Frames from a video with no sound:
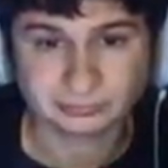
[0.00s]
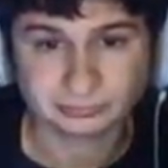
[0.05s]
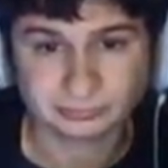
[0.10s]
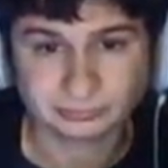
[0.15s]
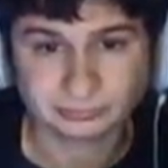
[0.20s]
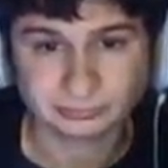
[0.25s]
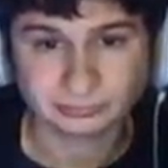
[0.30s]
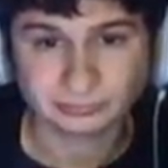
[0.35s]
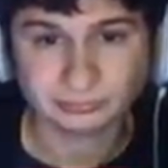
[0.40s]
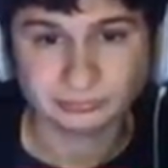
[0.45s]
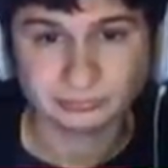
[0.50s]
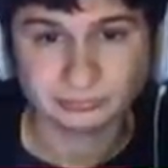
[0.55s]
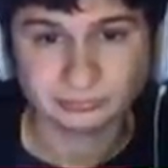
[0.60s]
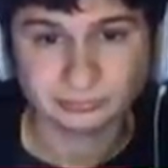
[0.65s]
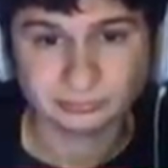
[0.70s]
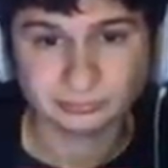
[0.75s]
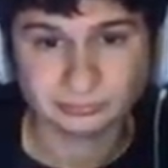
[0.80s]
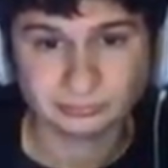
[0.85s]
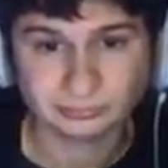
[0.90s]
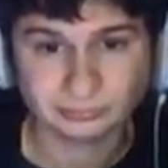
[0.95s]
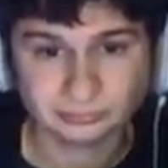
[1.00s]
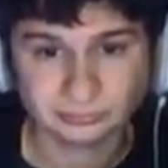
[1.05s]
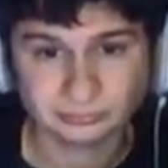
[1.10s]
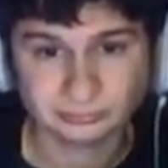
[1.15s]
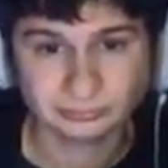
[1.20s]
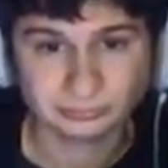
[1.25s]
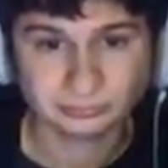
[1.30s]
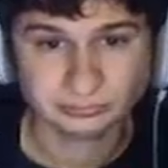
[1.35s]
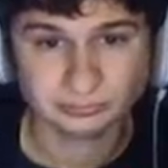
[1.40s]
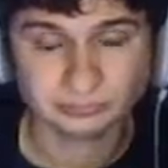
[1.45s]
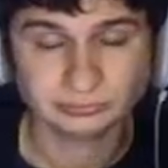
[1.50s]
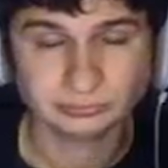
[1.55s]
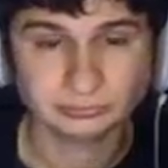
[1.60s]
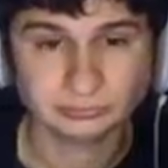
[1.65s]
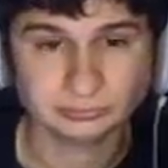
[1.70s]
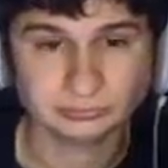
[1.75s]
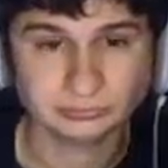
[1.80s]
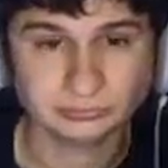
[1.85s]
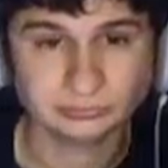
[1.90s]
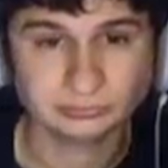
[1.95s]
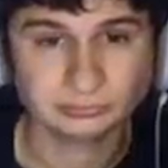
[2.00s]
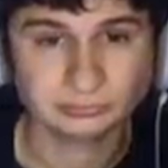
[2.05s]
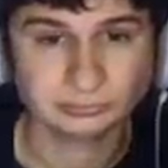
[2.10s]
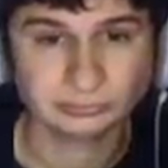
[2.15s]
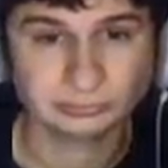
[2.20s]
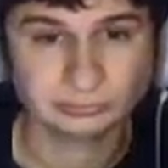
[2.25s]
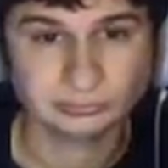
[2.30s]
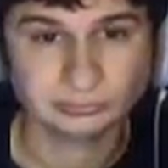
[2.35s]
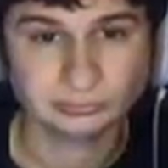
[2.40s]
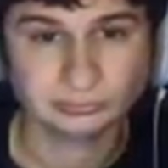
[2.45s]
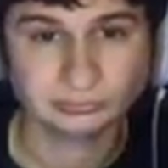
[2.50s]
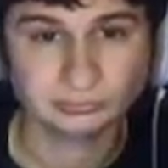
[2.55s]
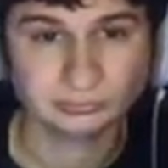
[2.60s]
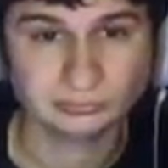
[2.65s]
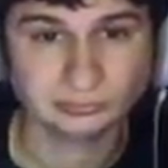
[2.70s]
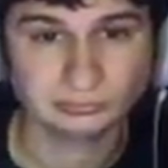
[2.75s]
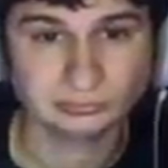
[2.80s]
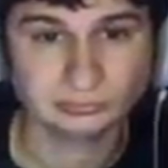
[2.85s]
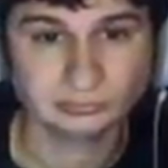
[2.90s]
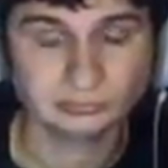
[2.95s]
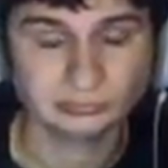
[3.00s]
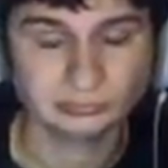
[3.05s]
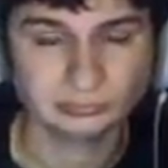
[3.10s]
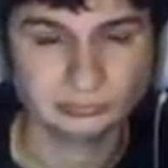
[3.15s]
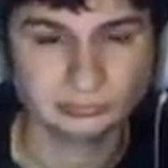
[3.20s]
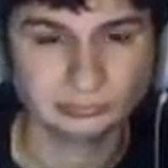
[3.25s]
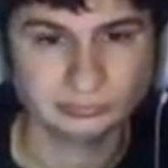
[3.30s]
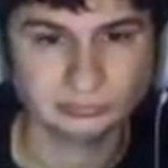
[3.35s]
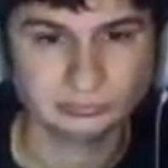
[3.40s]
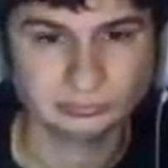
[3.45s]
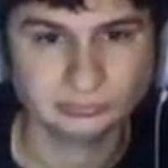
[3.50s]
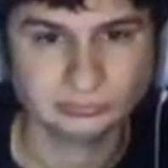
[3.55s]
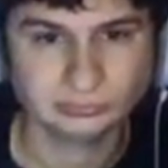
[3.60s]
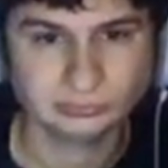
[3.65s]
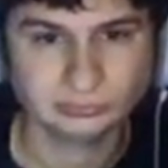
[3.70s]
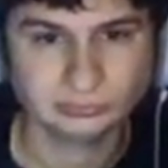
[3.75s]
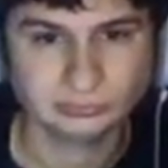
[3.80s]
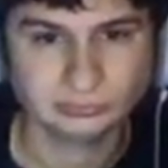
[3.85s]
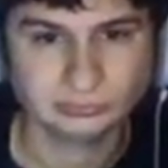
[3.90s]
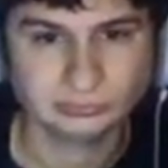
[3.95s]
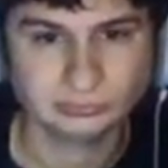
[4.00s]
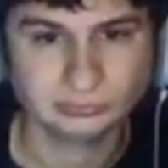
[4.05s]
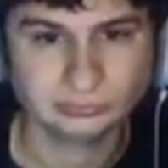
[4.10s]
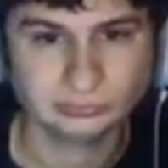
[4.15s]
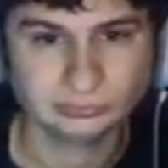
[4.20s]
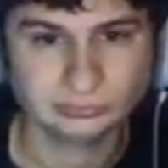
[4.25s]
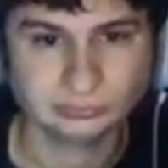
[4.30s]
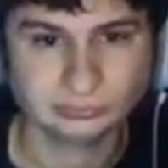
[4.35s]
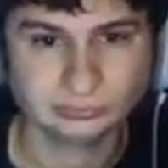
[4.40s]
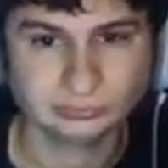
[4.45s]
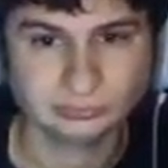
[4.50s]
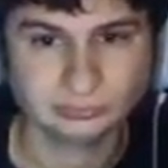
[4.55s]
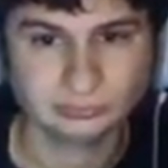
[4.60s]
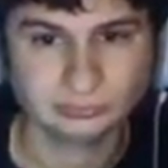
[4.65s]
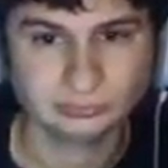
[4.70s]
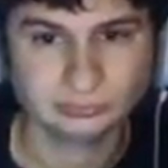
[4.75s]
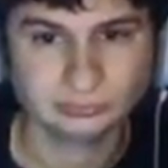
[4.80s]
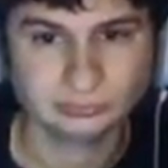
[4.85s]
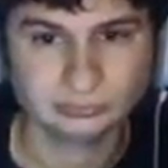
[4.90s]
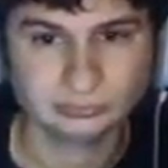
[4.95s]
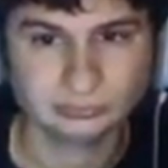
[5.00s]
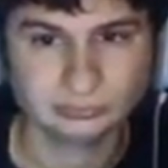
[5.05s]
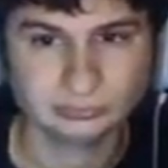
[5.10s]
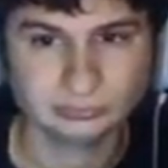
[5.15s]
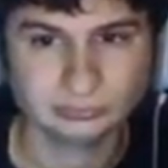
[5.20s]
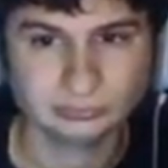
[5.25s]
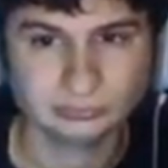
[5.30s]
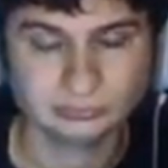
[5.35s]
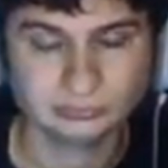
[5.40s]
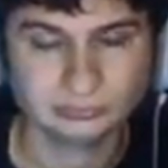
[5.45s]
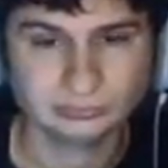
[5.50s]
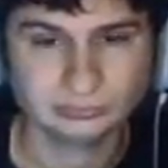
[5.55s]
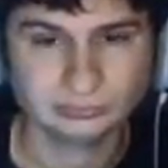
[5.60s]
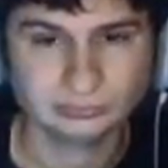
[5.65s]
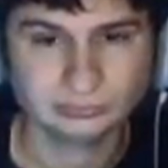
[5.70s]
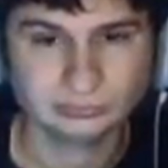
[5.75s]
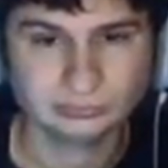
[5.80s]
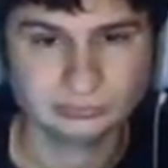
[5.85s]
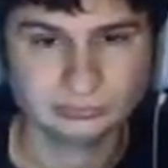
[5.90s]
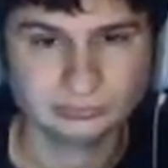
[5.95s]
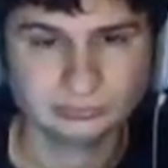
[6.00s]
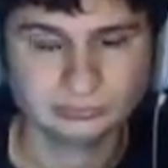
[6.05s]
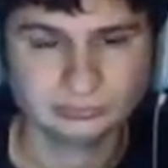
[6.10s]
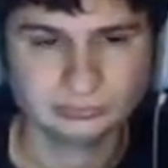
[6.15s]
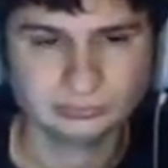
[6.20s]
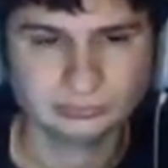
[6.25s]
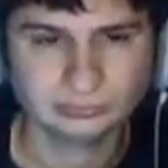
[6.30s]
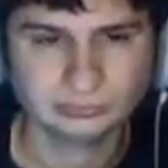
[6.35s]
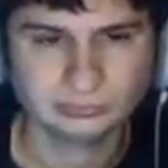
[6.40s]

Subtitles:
[no speech]